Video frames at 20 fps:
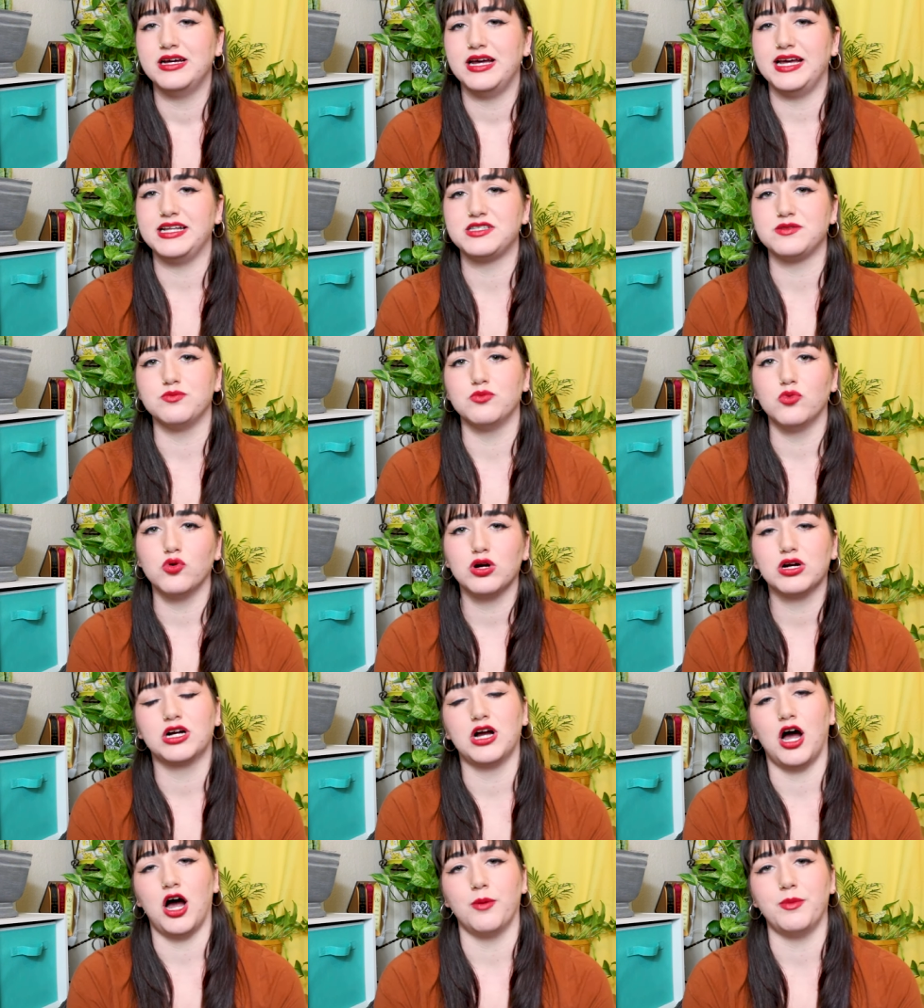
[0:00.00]
it's
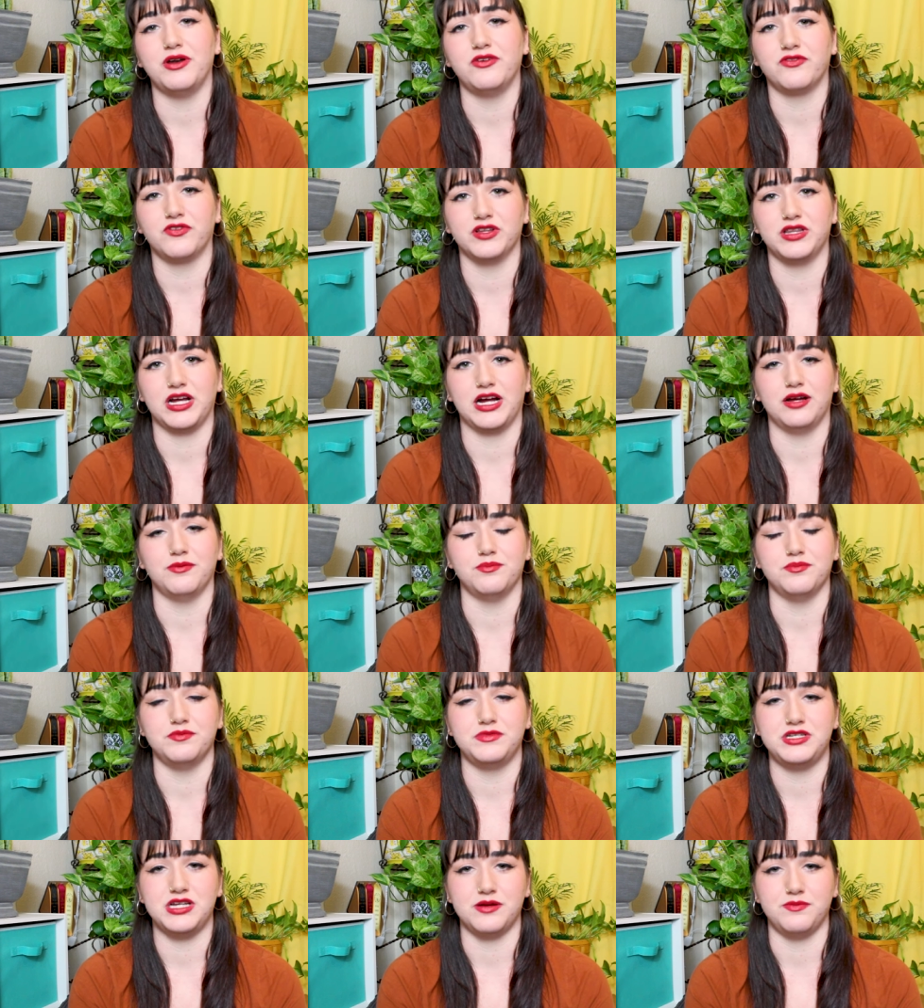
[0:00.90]
more common for
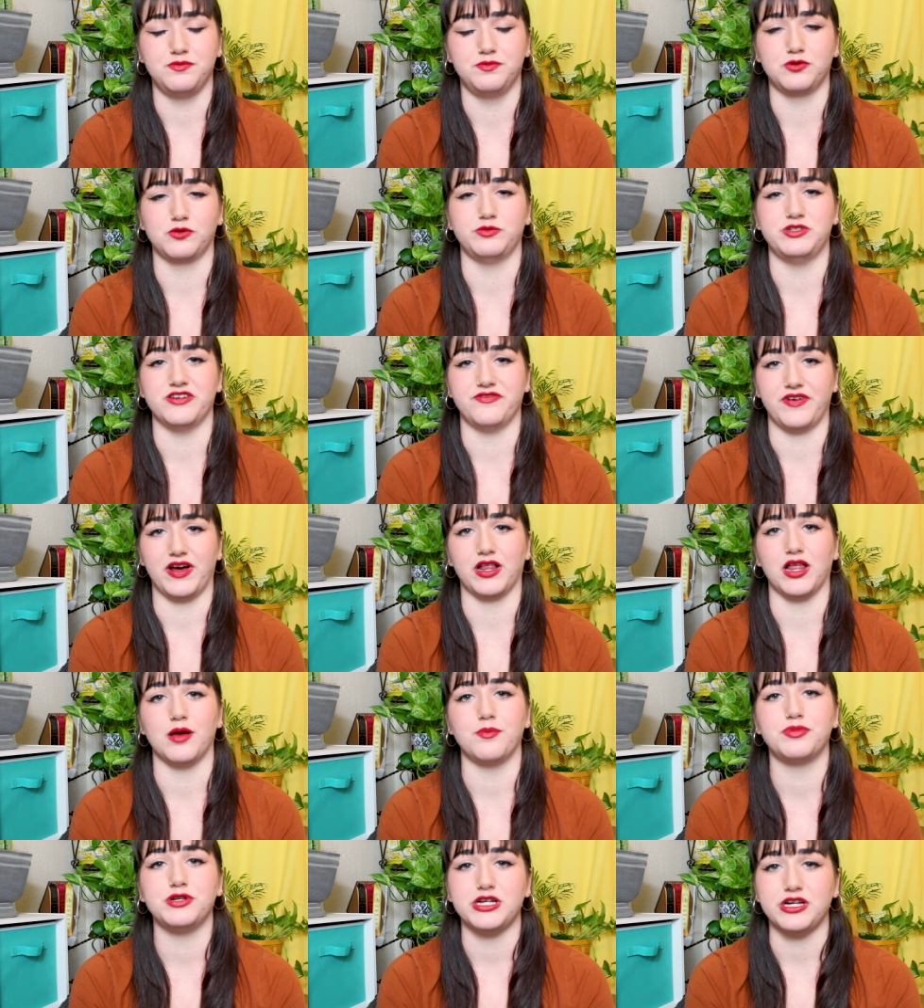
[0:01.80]
them to
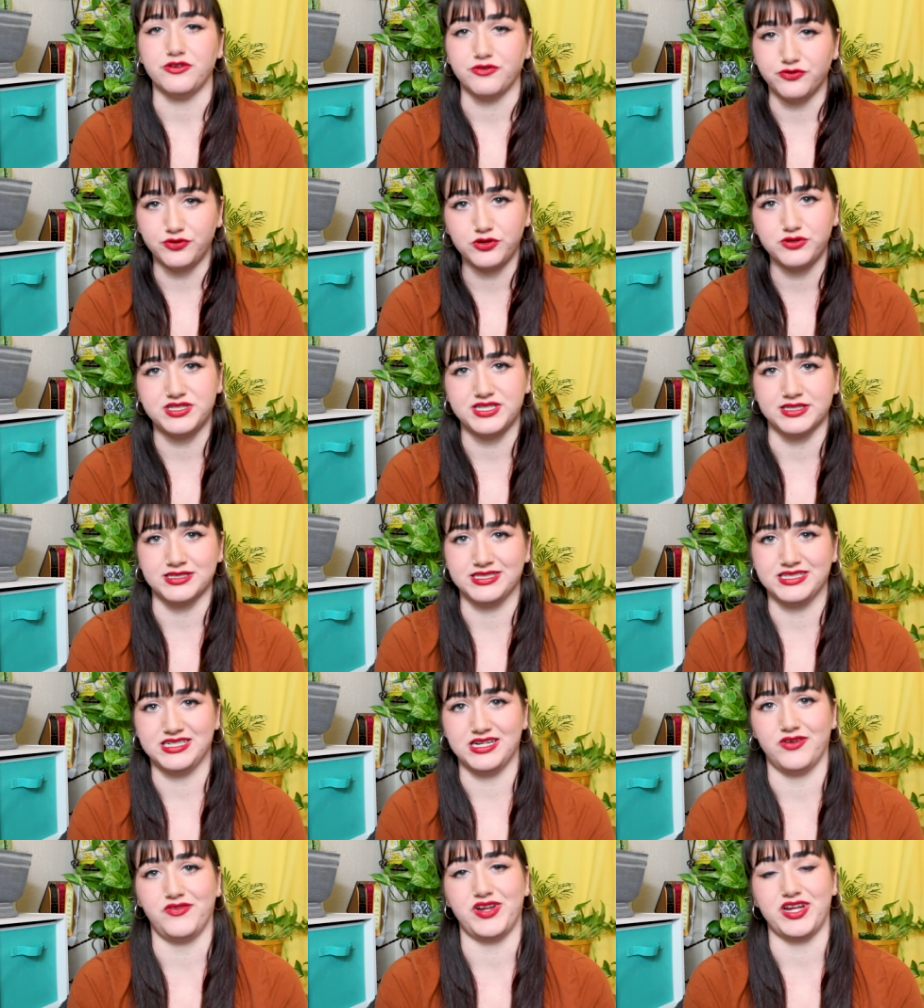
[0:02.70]
develop a food
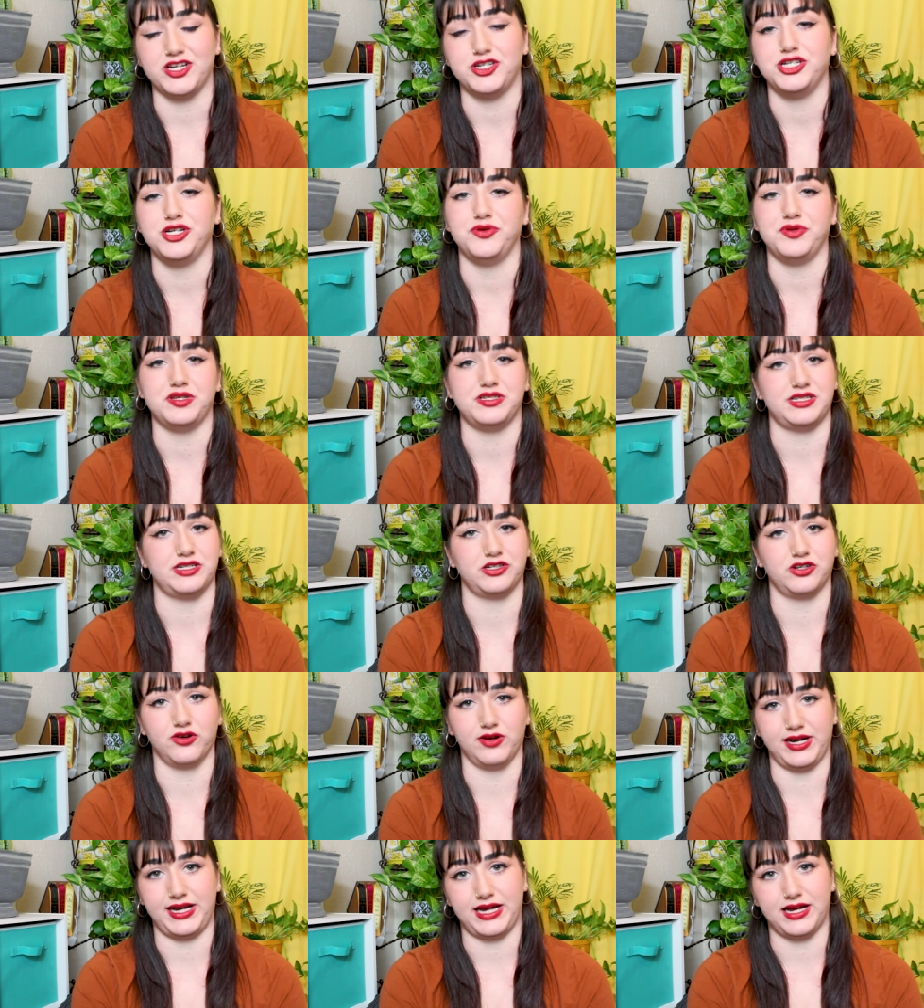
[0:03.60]
sensitivity to this
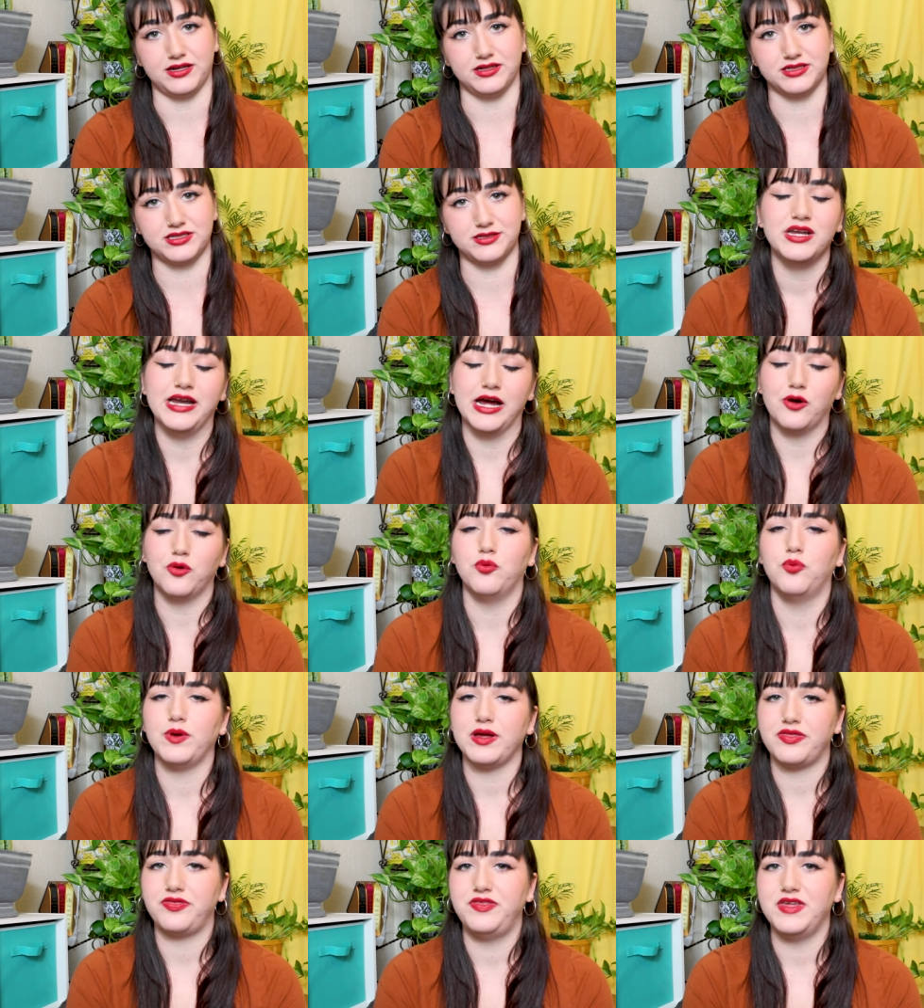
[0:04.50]
ingredient. Now,
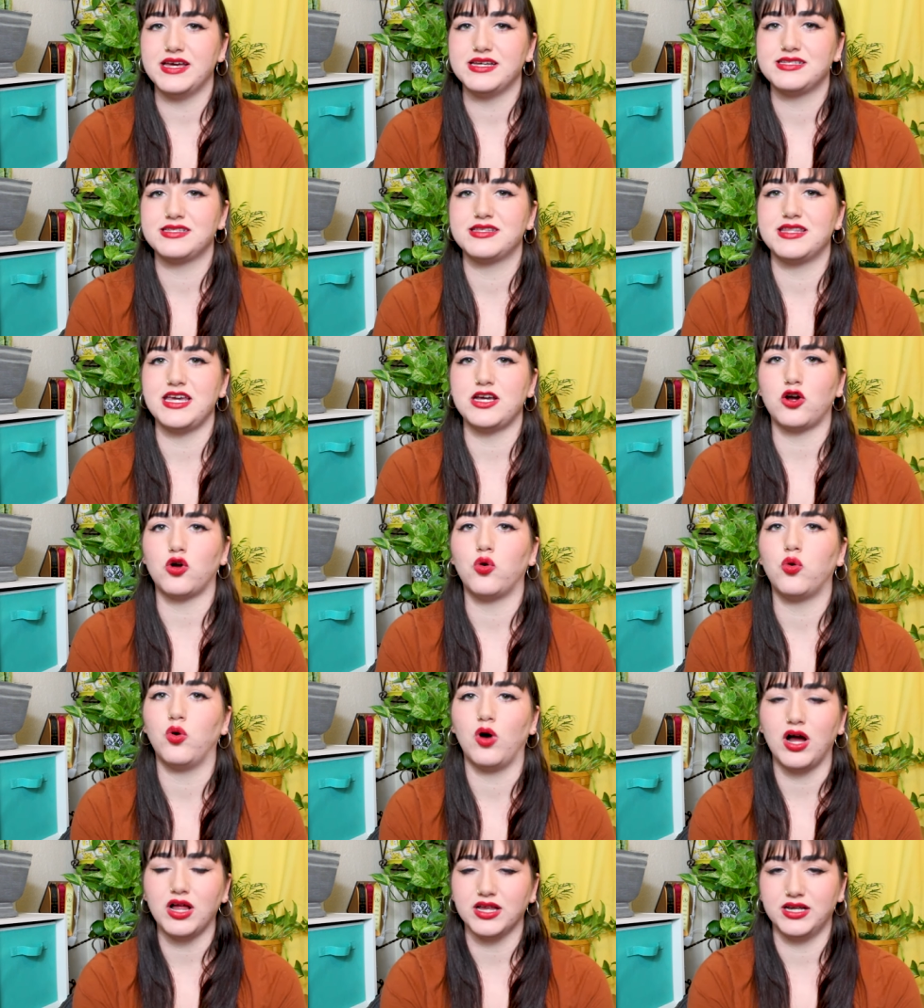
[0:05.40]
with this, the
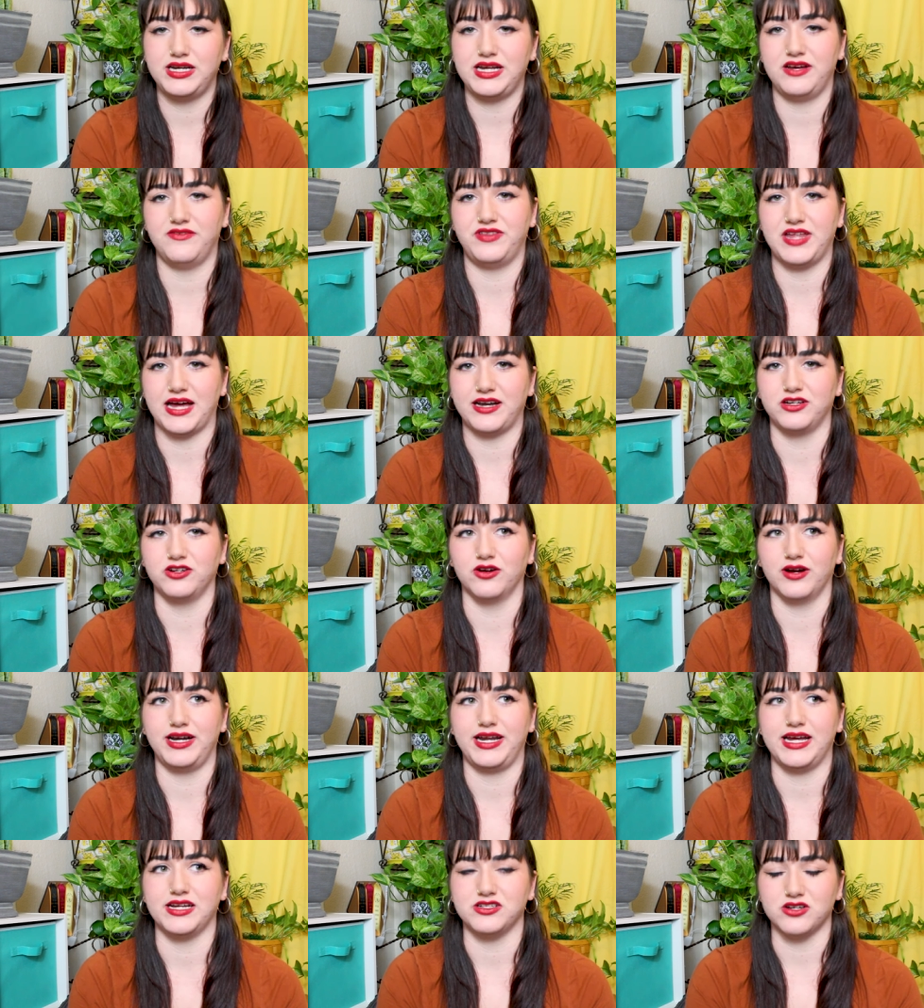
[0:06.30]
quality of that
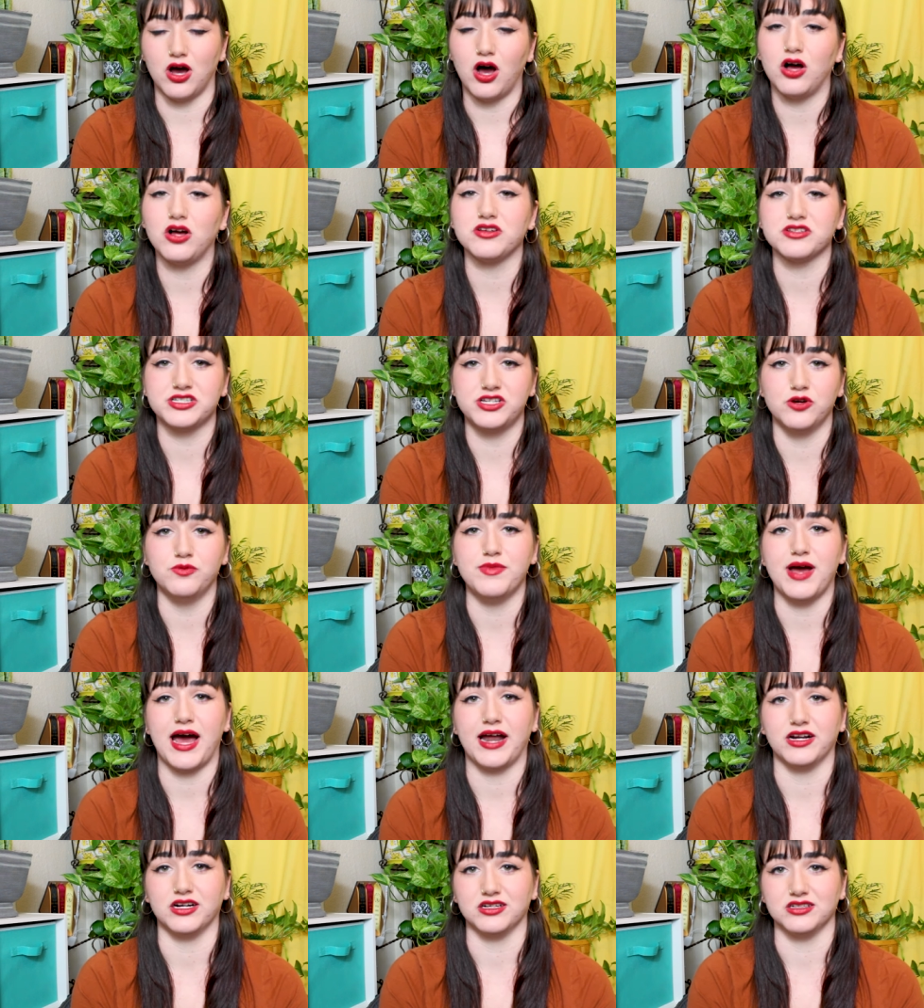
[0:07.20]
ingredient also
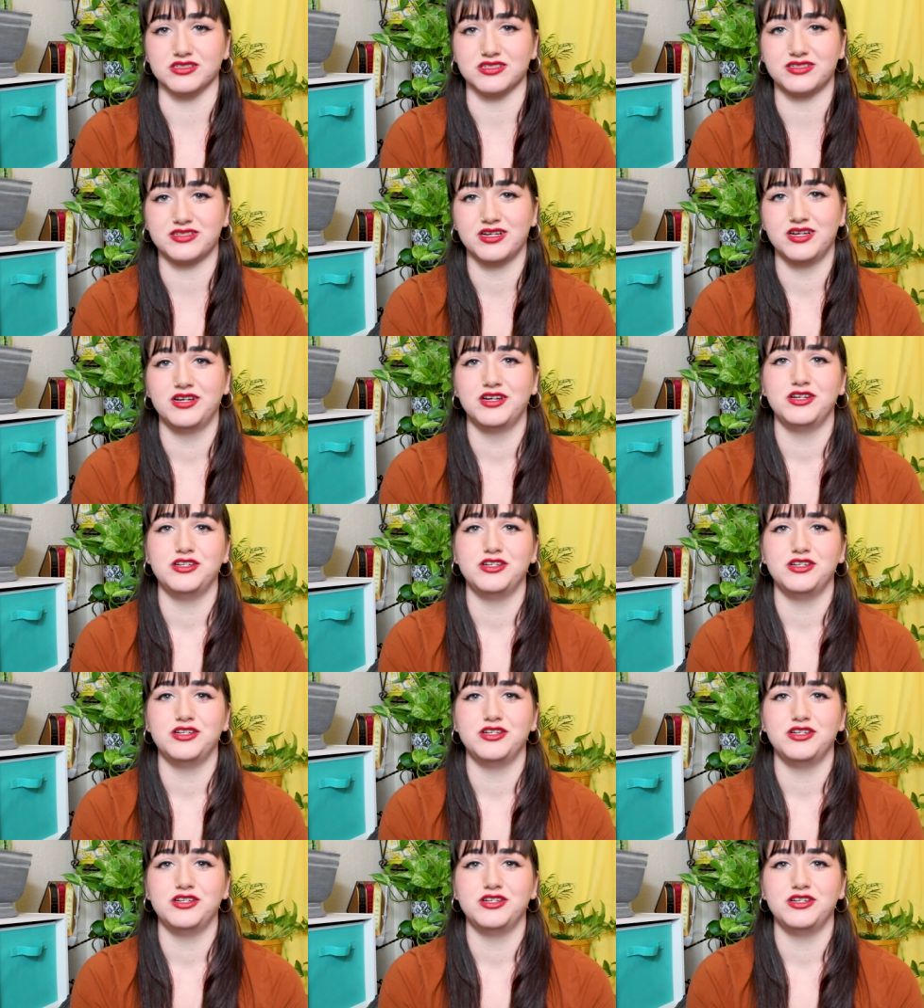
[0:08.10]
matters.